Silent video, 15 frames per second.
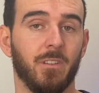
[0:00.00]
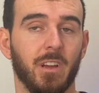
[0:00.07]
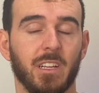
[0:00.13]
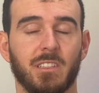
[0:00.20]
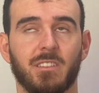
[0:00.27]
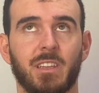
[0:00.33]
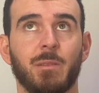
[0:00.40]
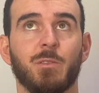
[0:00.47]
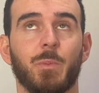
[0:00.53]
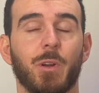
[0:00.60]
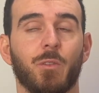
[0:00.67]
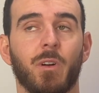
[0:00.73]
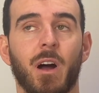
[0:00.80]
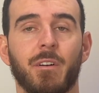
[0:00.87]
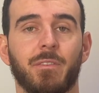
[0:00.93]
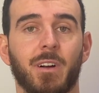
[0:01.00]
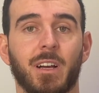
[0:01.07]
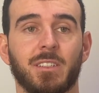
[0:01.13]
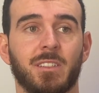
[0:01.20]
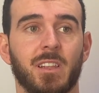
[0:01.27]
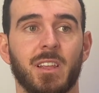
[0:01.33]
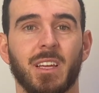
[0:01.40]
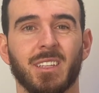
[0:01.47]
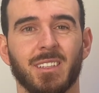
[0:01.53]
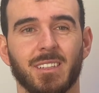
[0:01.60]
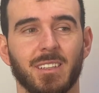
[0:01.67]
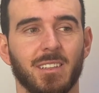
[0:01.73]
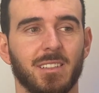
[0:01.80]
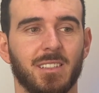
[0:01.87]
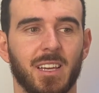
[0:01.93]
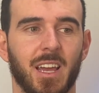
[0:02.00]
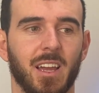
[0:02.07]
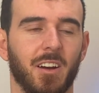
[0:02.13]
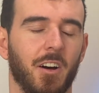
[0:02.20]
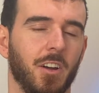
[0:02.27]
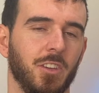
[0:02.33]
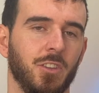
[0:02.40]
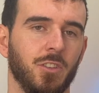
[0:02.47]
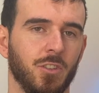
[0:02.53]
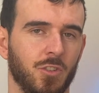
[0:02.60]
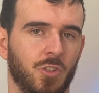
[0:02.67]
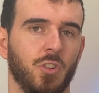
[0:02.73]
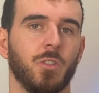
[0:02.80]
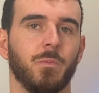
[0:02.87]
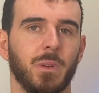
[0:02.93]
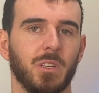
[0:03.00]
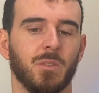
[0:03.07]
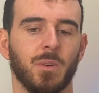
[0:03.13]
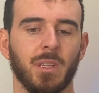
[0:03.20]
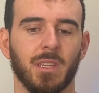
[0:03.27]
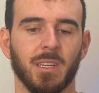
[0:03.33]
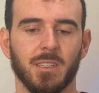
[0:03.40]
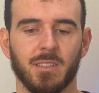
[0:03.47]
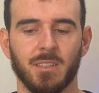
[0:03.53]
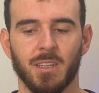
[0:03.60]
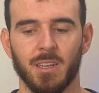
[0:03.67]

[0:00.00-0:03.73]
it seems a bit rough for us to then say, oh, you shouldn't be doing this.